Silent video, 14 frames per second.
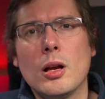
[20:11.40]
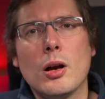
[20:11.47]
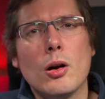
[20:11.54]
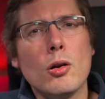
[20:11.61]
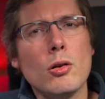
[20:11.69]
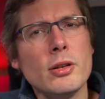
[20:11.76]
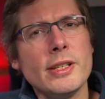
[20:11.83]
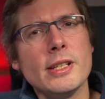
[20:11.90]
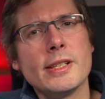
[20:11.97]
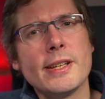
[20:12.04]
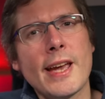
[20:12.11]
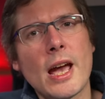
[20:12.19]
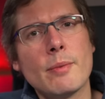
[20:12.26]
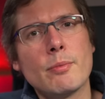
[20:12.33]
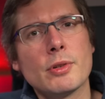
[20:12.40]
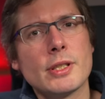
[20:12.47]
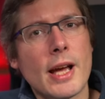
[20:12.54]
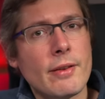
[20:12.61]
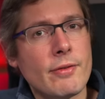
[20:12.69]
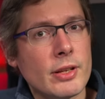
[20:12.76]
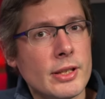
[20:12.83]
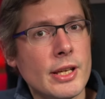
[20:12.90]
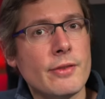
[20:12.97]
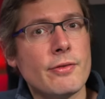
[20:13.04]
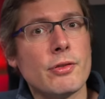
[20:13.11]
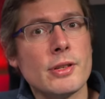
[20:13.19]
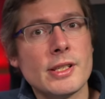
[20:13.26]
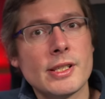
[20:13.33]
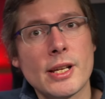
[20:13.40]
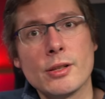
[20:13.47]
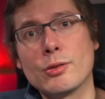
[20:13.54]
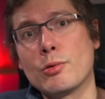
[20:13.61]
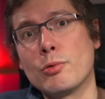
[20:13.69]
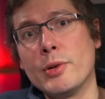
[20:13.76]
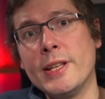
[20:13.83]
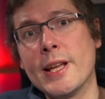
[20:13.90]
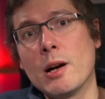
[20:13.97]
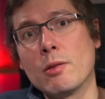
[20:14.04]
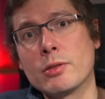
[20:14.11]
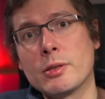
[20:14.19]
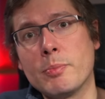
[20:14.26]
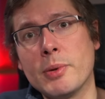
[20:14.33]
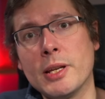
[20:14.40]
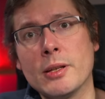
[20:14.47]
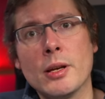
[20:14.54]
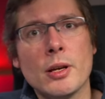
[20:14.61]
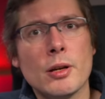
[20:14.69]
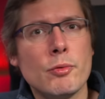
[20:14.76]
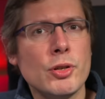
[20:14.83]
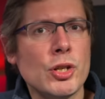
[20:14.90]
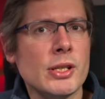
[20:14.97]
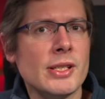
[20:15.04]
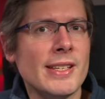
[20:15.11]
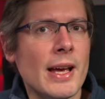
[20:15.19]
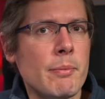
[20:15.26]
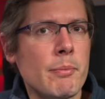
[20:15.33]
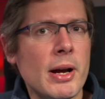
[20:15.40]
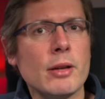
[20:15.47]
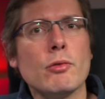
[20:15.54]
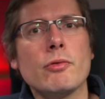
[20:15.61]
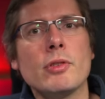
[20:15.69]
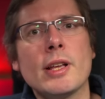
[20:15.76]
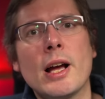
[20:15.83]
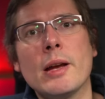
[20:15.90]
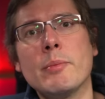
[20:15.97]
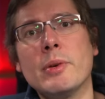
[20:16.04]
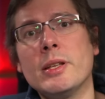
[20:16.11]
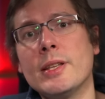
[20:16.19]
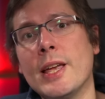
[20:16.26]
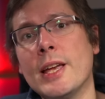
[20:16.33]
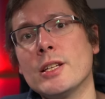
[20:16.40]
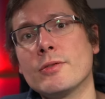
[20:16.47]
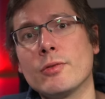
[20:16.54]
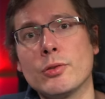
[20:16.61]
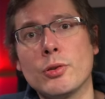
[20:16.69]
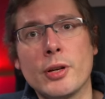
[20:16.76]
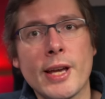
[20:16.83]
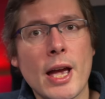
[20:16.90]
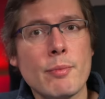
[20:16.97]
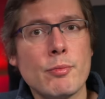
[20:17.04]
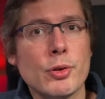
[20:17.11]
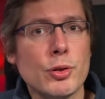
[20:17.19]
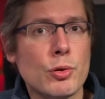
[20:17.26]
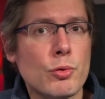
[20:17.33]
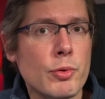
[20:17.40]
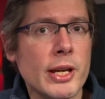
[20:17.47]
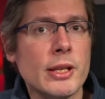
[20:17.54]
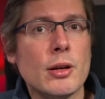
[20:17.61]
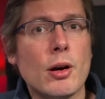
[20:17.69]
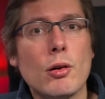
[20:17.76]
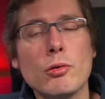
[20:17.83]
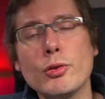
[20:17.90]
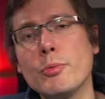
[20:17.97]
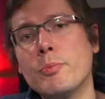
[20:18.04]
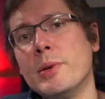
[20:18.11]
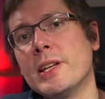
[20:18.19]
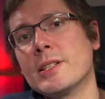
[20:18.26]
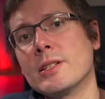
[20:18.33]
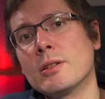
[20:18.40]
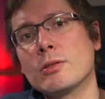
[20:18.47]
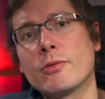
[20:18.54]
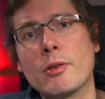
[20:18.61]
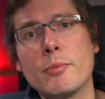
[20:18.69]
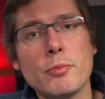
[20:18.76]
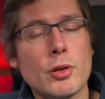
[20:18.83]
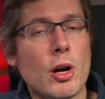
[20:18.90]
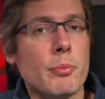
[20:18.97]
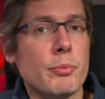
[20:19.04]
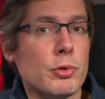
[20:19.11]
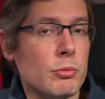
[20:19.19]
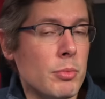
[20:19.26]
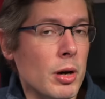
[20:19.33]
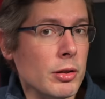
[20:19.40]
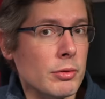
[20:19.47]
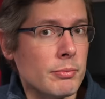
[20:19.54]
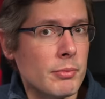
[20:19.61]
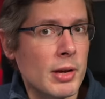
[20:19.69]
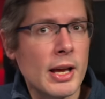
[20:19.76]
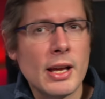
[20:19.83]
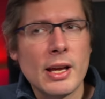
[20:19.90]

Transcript: All these cameras have a different sensor readout speed, which is the amount of time it takes for the camera to read all the pixels from top to bottom.